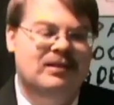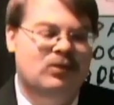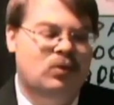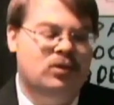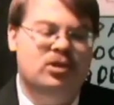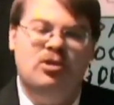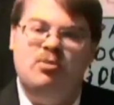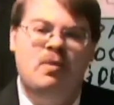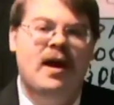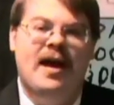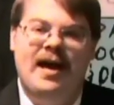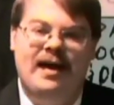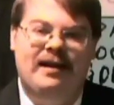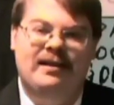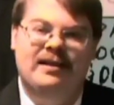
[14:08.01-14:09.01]
well, too
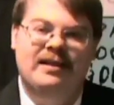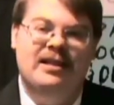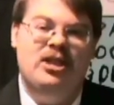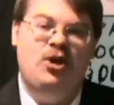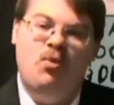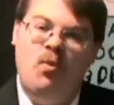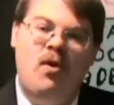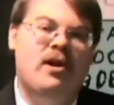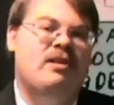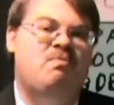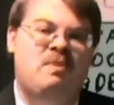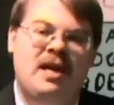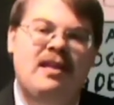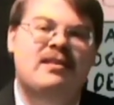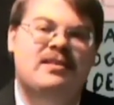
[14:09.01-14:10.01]
bad. You wanted
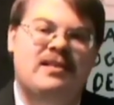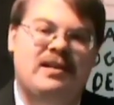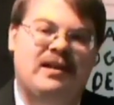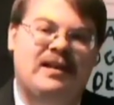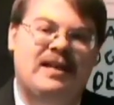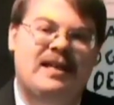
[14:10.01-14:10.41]
pizza.